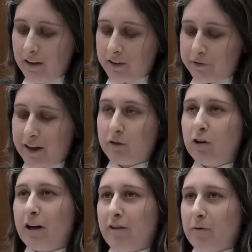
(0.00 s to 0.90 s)
The federal
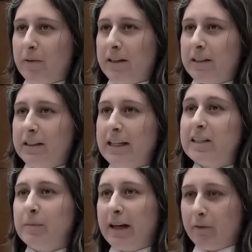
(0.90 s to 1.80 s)
government needs
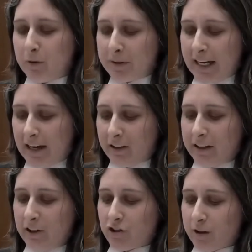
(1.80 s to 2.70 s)
to be able to play the
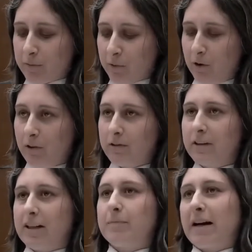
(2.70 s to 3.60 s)
leadership role
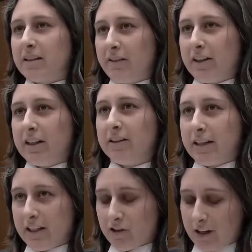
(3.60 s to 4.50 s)
expected of it in
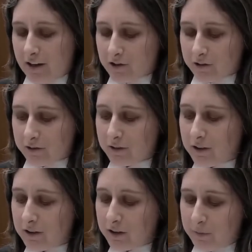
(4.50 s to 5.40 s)
the international
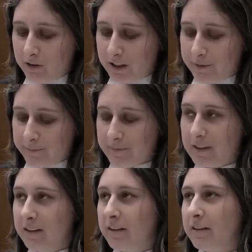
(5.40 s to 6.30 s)
community.
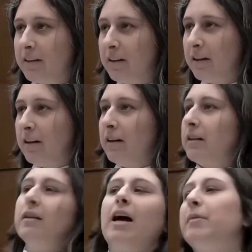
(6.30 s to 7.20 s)

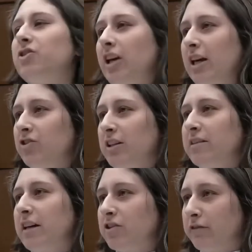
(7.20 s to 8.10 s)
Climate change is
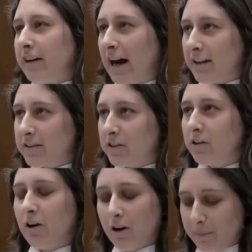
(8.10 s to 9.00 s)
such a vast,
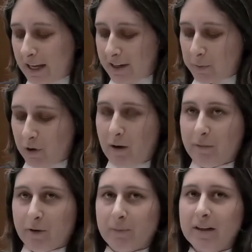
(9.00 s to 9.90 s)
complex
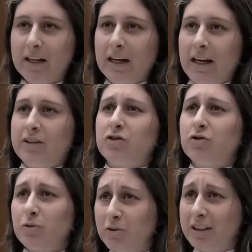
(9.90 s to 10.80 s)
problem. It's
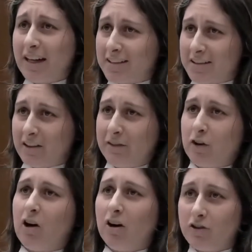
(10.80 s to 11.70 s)
truly necessary for
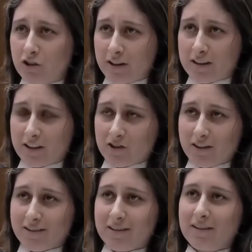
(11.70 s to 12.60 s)
all
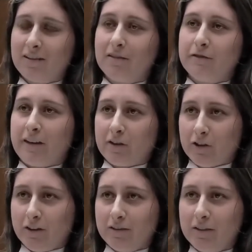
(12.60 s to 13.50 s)
jurisdictions,
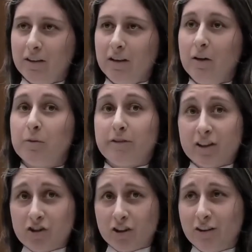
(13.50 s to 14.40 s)
federal,
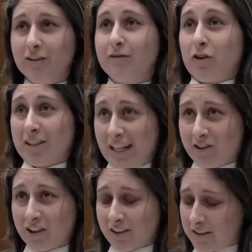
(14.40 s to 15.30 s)
provincial, First
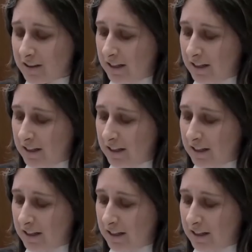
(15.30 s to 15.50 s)
Nations,